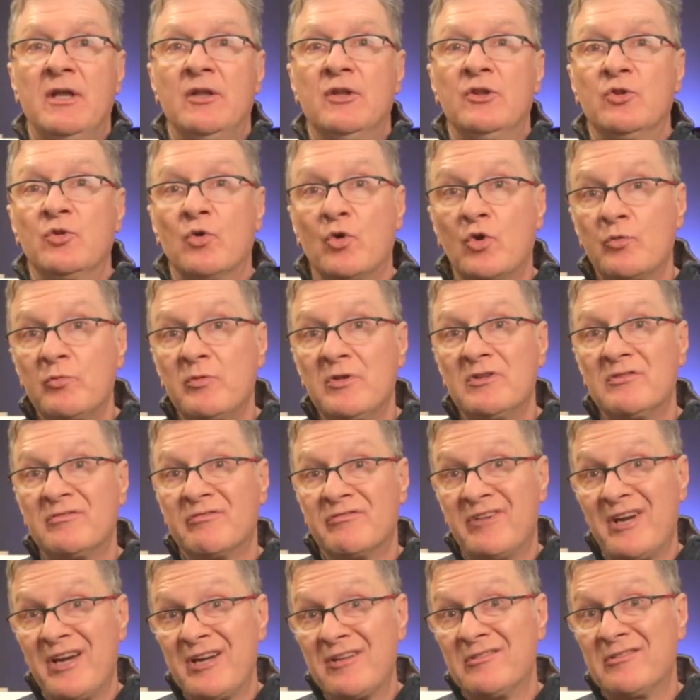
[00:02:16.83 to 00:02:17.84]
Normal,
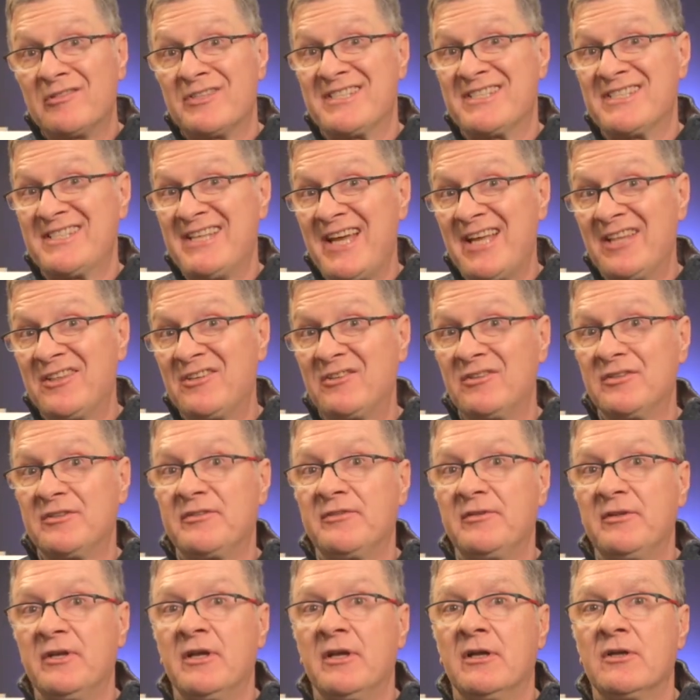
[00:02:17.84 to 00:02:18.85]
regular, standard
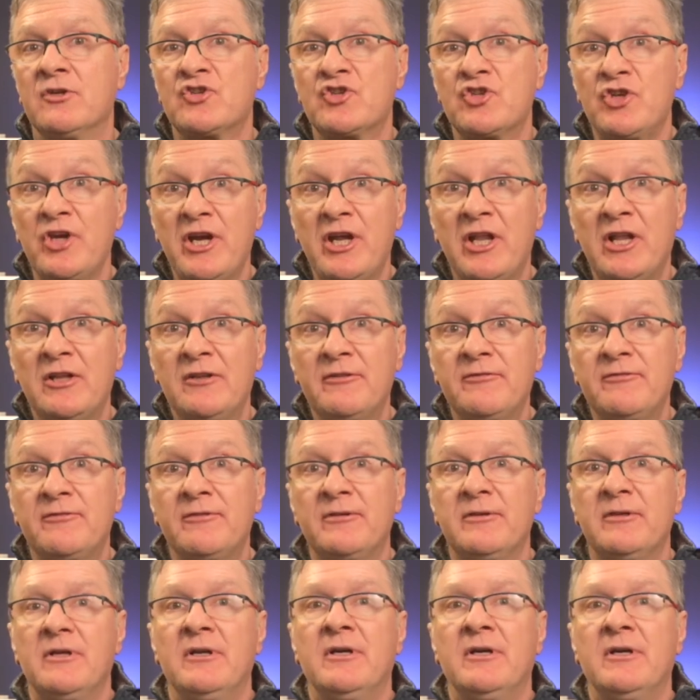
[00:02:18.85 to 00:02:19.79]
shelf